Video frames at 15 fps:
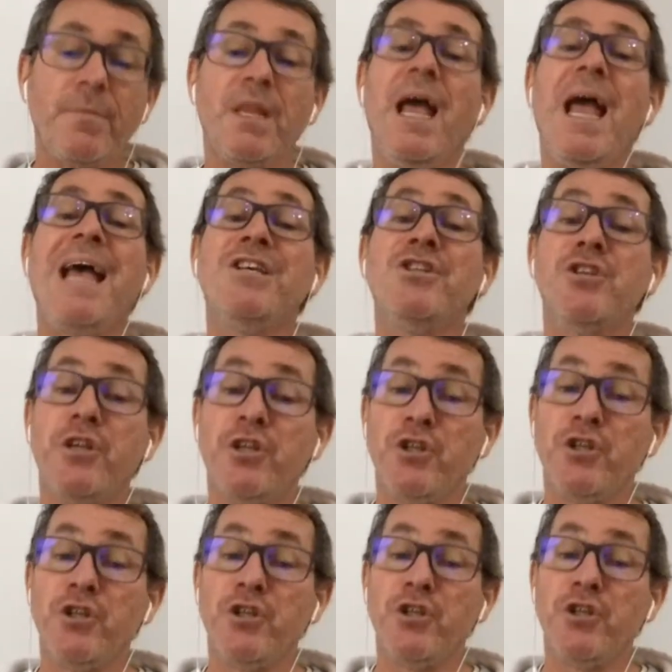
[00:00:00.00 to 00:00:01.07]
as an
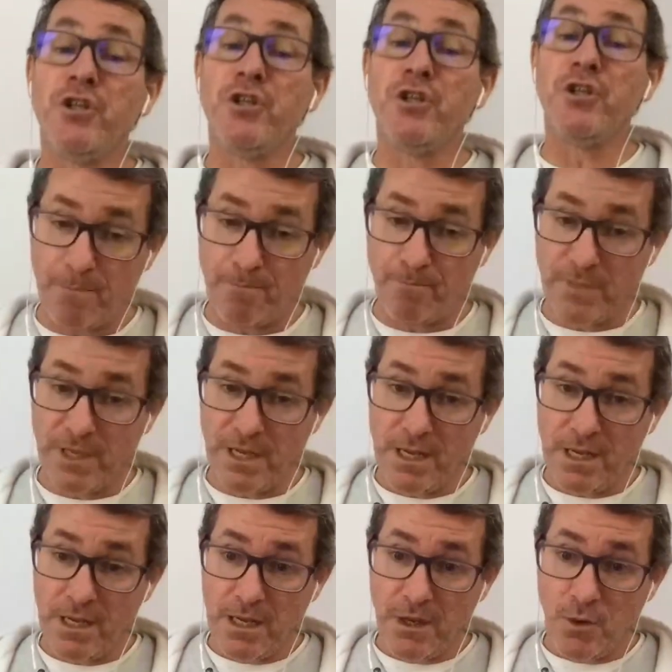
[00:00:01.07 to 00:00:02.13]
insurance policy.
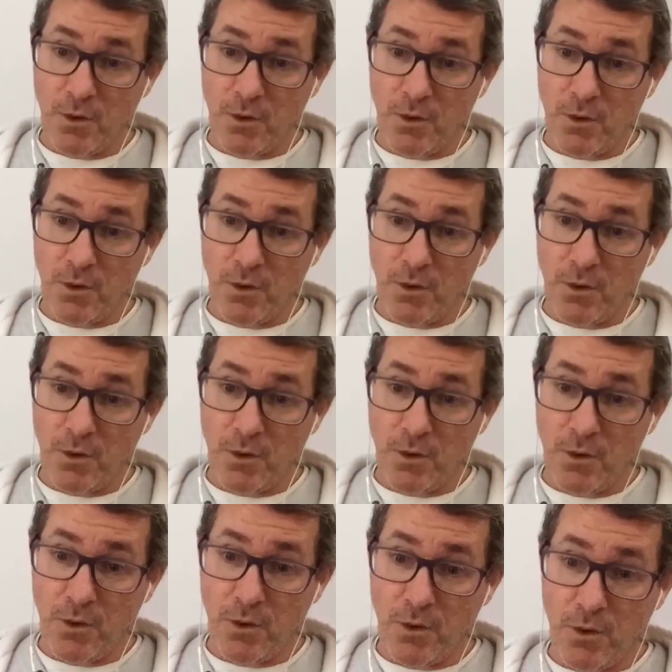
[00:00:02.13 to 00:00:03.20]

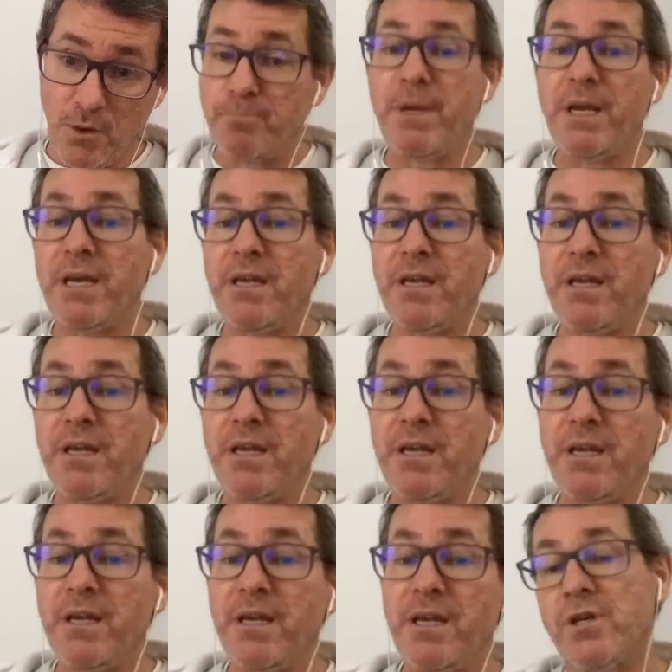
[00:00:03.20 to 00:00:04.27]
EOS is big enough
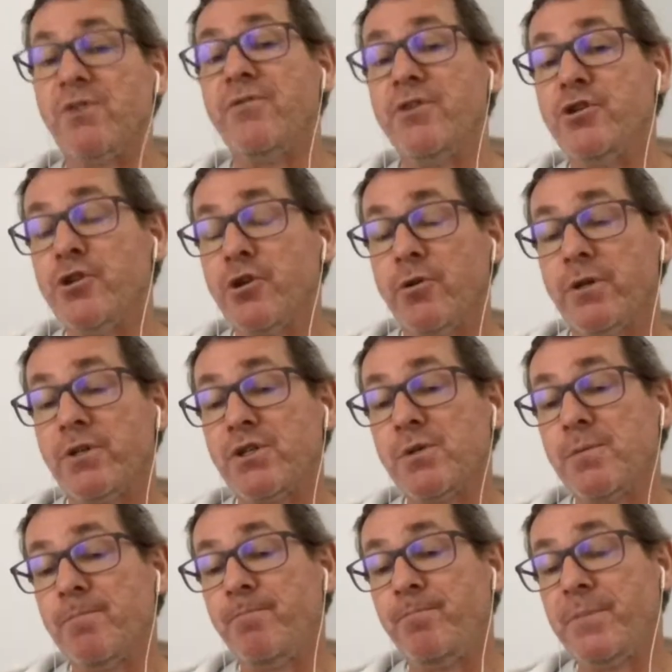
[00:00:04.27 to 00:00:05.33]
to do self-insurance.